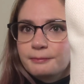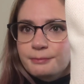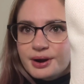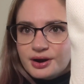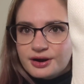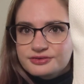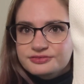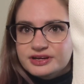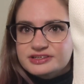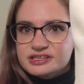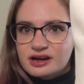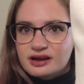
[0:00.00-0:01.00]

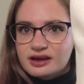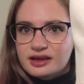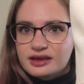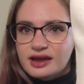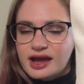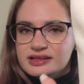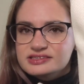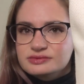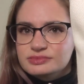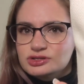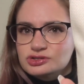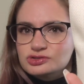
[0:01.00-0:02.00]
perfect. I had
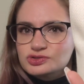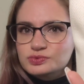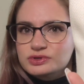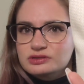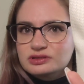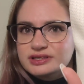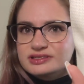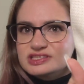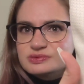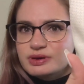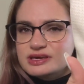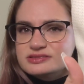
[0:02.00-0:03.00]
some issues with, like,
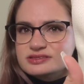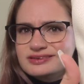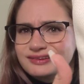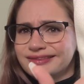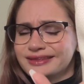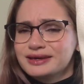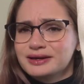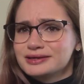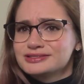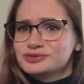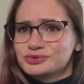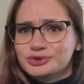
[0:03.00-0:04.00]
spacing. I think I
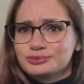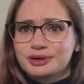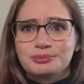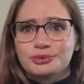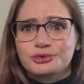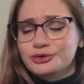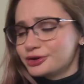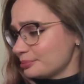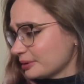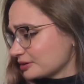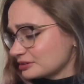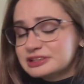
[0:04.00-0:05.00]
screwed up my border,
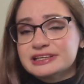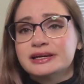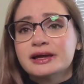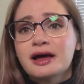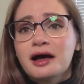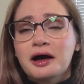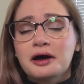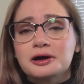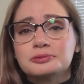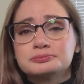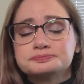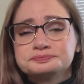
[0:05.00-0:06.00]
apparently,
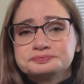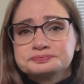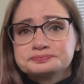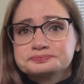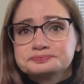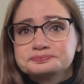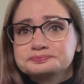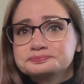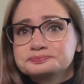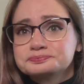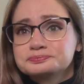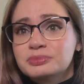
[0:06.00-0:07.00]

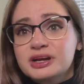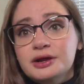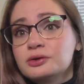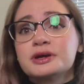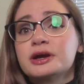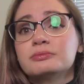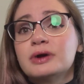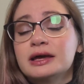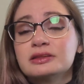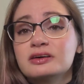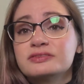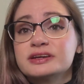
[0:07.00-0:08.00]
but I don't care. I
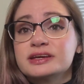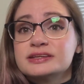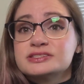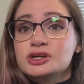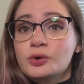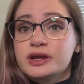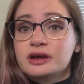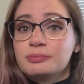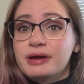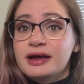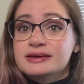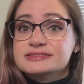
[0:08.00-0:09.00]
love it. It's going
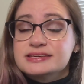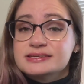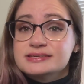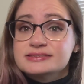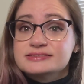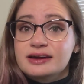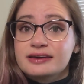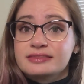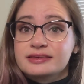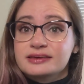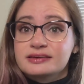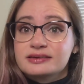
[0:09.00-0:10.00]
up as is. I
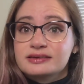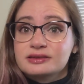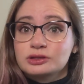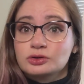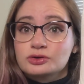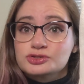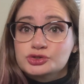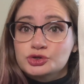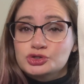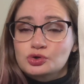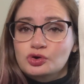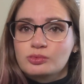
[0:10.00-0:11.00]
think it looks
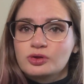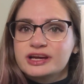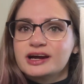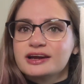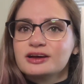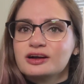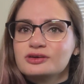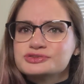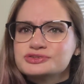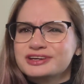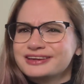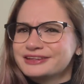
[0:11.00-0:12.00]
adorable. It kind of
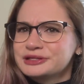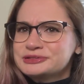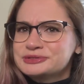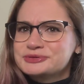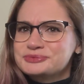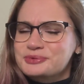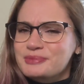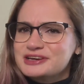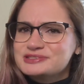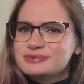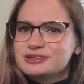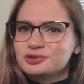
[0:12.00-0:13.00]
also,
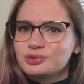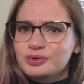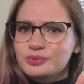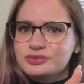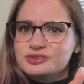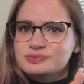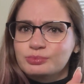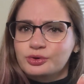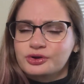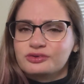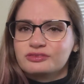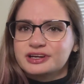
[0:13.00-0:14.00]
reminds me a little bit with this
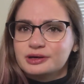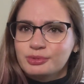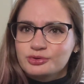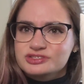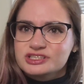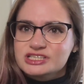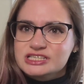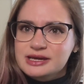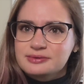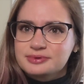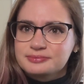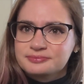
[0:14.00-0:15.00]
border of, like, a postage
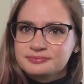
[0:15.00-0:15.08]
stamp.